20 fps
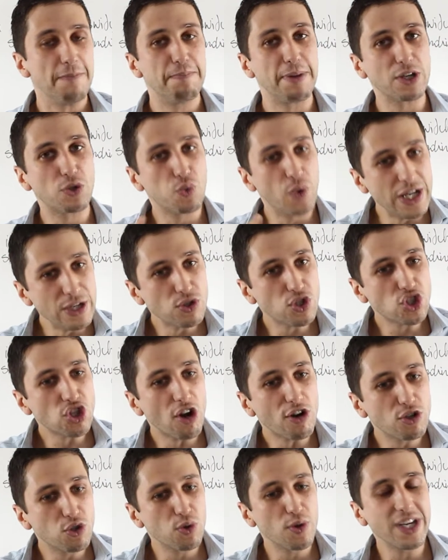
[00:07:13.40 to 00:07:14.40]
But when you
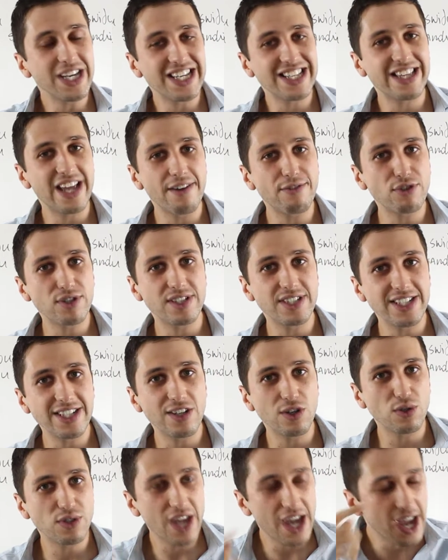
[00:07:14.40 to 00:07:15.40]
start doing it every
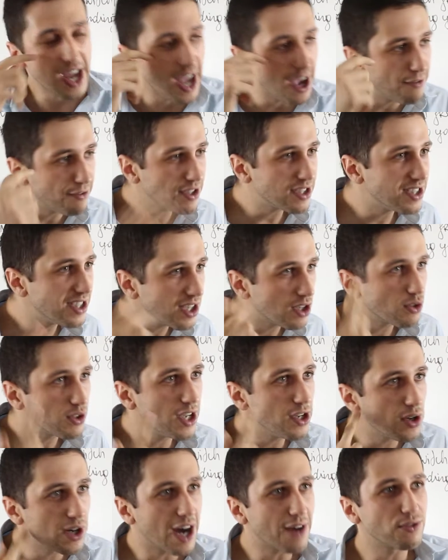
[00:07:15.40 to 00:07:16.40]
single day
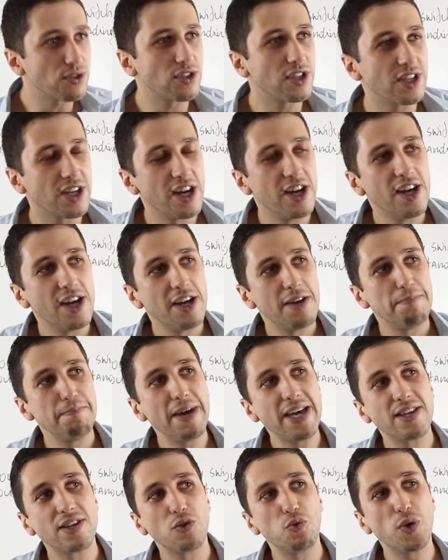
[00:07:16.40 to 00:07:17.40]
you have to think,
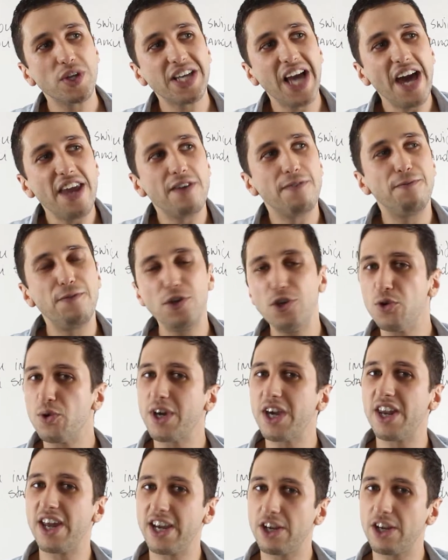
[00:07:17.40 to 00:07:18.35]
man, what kind of video can